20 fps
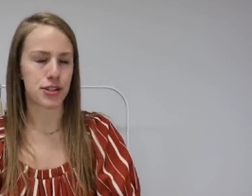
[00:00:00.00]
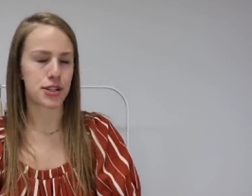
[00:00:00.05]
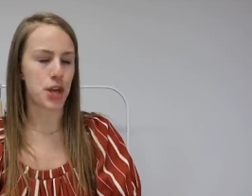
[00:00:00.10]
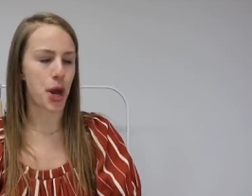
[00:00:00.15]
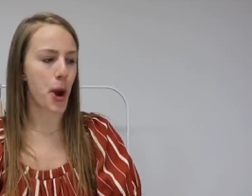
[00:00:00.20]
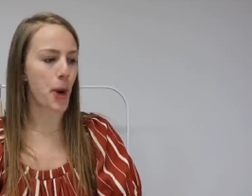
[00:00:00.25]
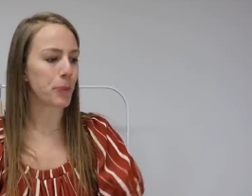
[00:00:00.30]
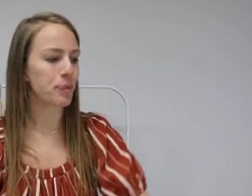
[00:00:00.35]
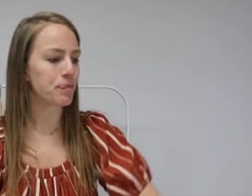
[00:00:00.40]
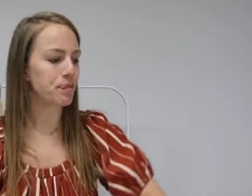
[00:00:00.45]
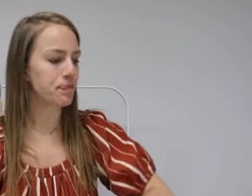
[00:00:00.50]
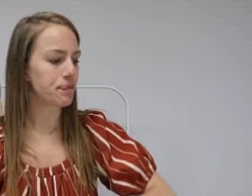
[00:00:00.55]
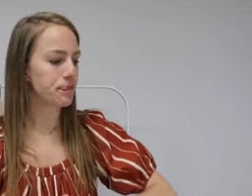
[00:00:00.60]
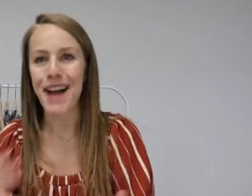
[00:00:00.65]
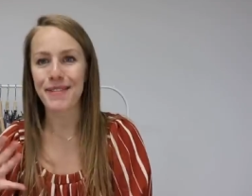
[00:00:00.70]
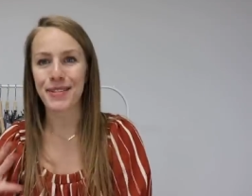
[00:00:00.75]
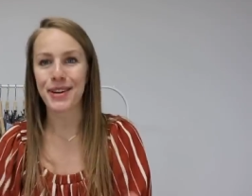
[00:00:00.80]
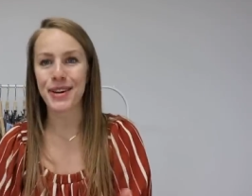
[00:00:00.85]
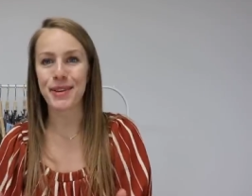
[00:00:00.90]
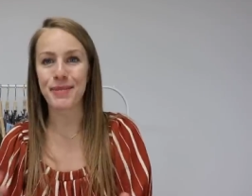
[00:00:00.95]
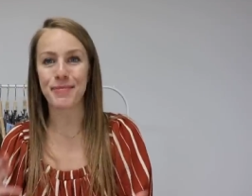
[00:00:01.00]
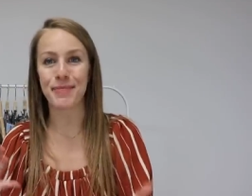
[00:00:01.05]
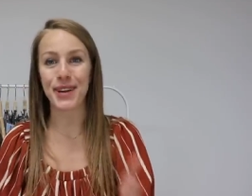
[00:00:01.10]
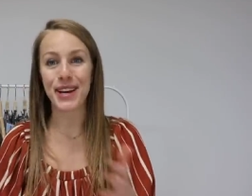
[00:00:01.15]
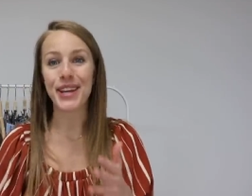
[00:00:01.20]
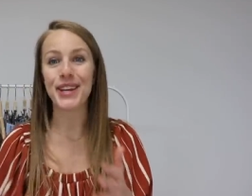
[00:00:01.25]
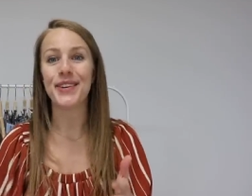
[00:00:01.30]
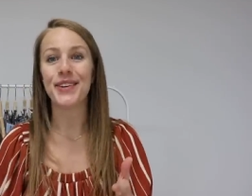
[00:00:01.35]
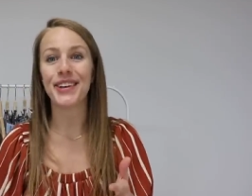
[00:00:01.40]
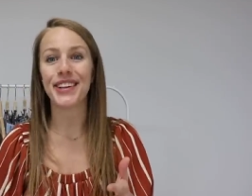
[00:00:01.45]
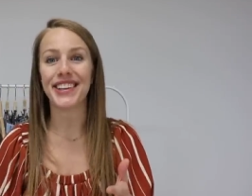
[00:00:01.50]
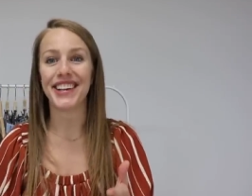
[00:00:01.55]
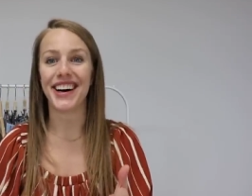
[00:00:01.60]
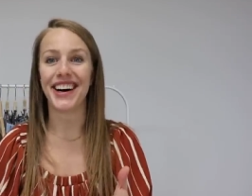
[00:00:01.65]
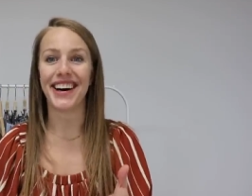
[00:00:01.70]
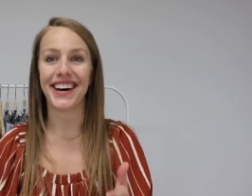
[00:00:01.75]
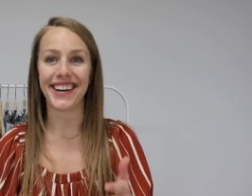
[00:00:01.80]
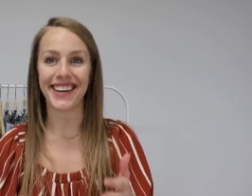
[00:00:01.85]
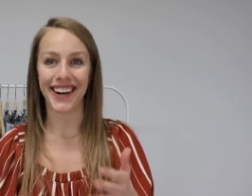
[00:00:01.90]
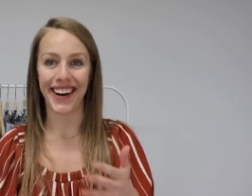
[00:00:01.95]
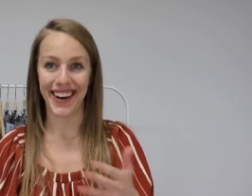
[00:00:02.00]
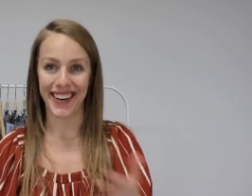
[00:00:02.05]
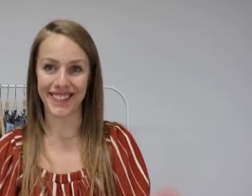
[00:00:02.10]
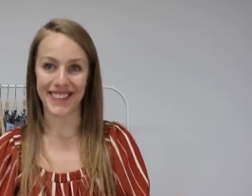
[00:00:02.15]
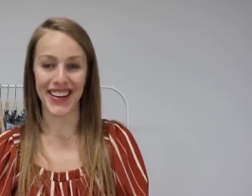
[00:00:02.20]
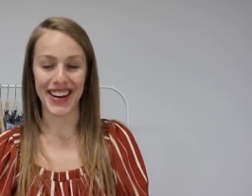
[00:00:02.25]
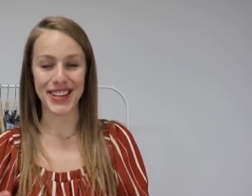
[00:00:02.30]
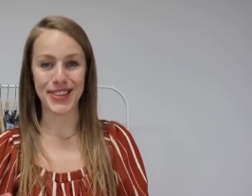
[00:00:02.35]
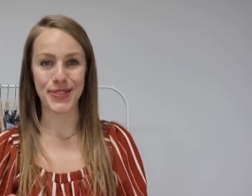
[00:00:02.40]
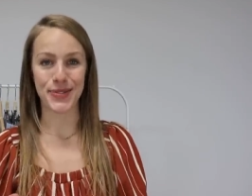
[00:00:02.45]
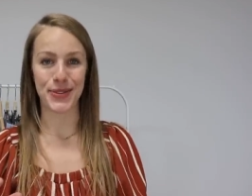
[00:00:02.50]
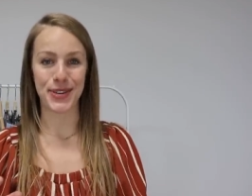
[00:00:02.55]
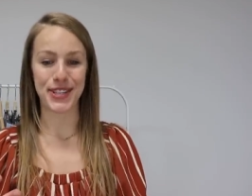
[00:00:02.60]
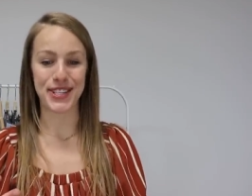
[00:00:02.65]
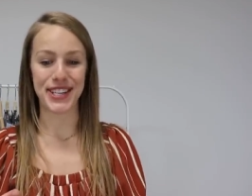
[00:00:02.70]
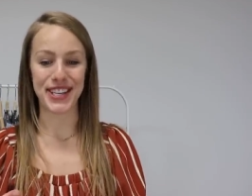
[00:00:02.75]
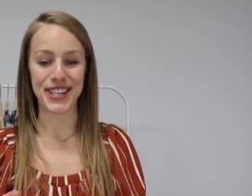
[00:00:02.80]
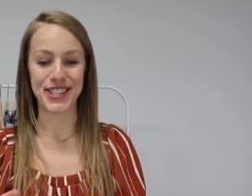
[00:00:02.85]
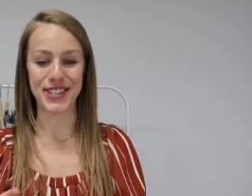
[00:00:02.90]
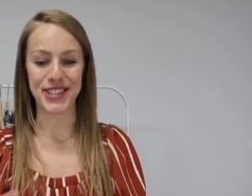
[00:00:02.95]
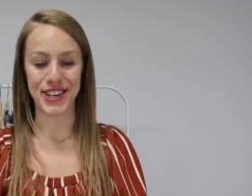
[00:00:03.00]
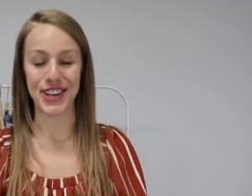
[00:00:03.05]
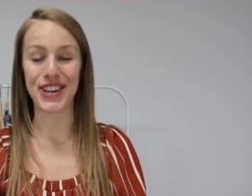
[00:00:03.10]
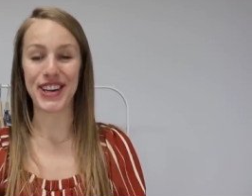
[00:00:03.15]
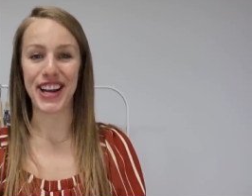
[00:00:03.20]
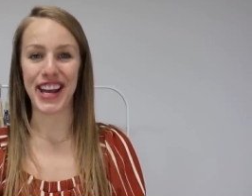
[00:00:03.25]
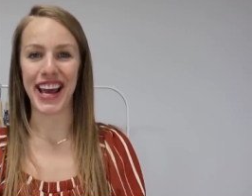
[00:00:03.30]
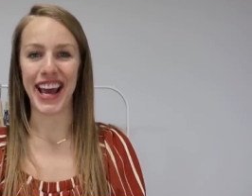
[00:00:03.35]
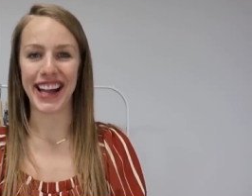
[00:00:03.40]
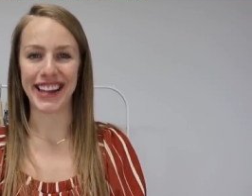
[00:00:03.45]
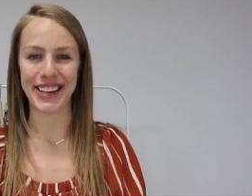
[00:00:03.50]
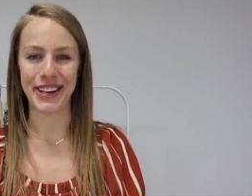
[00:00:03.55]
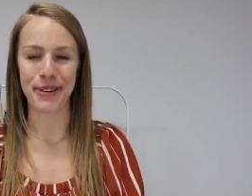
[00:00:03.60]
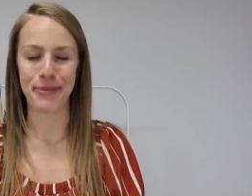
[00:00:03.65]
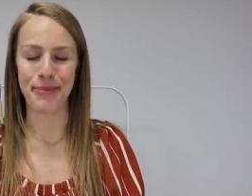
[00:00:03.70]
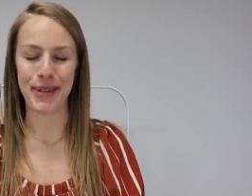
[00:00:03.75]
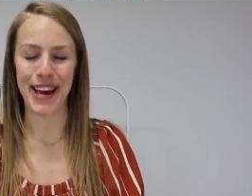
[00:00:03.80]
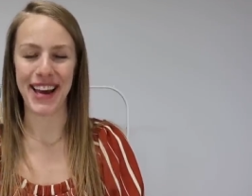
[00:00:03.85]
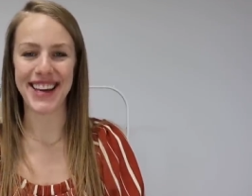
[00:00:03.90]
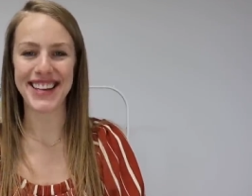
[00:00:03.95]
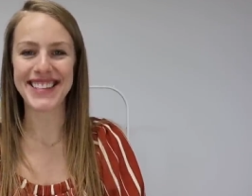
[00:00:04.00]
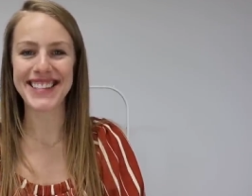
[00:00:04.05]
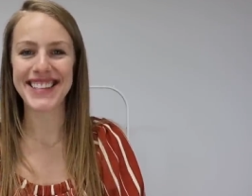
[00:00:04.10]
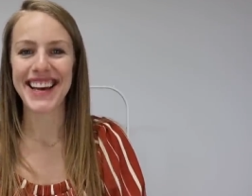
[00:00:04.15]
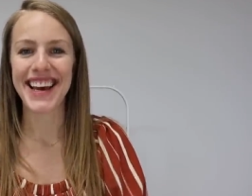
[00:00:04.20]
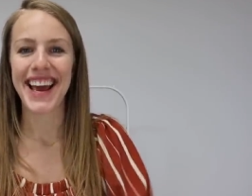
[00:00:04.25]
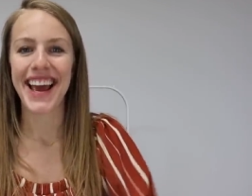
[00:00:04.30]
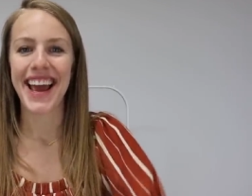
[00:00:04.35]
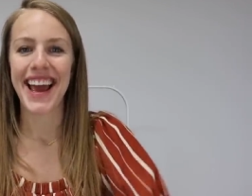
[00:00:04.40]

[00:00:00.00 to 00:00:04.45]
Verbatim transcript: So I'm going to bring you along on my sourcing journey a little bit